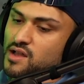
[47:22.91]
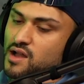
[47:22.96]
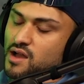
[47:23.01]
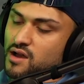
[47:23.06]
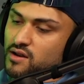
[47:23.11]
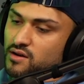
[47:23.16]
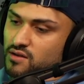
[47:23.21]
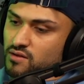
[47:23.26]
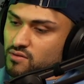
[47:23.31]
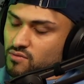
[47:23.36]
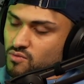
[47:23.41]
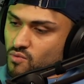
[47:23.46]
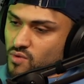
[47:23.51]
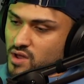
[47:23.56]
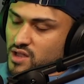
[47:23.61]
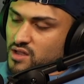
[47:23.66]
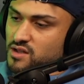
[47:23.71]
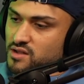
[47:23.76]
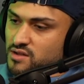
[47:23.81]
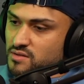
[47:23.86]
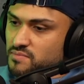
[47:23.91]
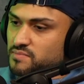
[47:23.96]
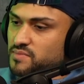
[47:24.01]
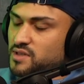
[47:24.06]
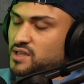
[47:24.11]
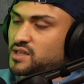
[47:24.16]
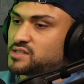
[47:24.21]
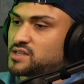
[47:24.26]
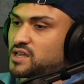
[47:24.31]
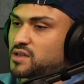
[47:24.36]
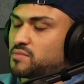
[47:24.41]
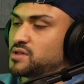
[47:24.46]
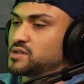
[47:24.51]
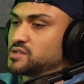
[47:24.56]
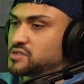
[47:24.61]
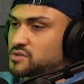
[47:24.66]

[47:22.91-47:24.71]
I'd wake up, he'd take me to